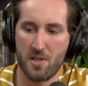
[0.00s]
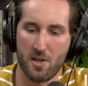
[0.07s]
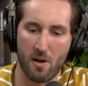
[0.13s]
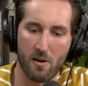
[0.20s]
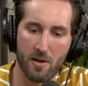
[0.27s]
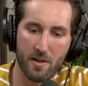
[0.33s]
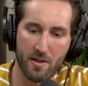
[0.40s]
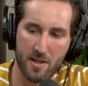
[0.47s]

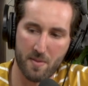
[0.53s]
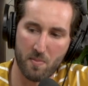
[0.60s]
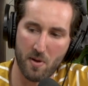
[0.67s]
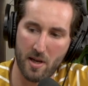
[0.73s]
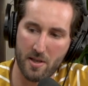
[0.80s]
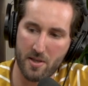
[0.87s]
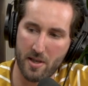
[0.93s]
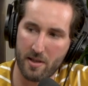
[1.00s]
started this
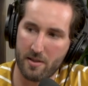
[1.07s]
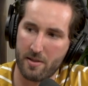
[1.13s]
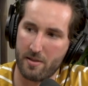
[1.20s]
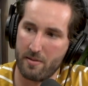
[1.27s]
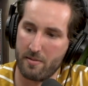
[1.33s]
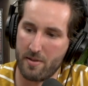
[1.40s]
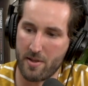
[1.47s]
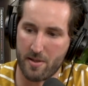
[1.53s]

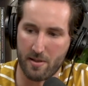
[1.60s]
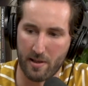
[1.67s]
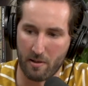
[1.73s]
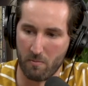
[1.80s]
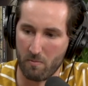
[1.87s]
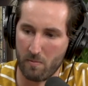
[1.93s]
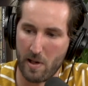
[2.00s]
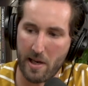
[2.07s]
project just
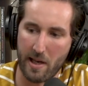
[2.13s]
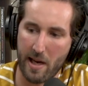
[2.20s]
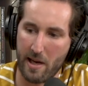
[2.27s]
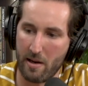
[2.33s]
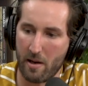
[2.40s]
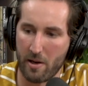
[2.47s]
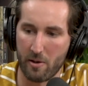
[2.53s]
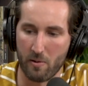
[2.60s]
like
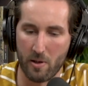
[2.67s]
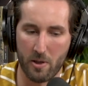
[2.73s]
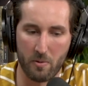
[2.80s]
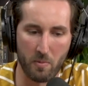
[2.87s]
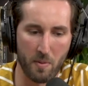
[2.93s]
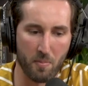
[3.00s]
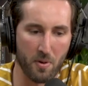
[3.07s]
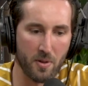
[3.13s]
Renegade on our
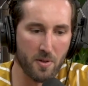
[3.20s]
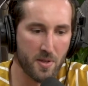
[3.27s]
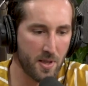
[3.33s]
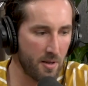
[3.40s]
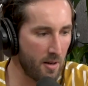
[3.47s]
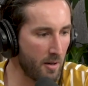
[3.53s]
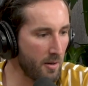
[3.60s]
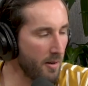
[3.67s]
own. We
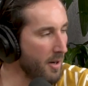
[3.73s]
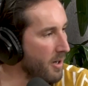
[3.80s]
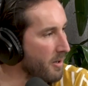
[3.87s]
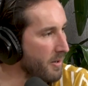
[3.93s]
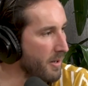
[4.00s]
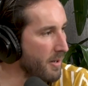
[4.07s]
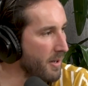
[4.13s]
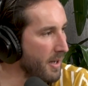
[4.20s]
produced it on our
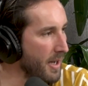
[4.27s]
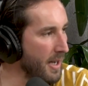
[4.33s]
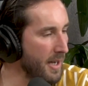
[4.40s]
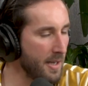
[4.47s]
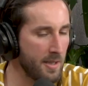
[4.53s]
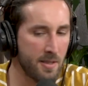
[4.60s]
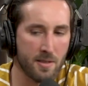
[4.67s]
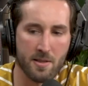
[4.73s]
own.
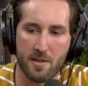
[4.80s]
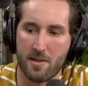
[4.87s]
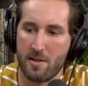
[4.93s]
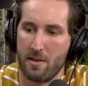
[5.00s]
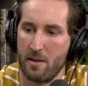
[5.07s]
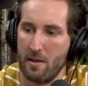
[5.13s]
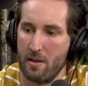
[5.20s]
And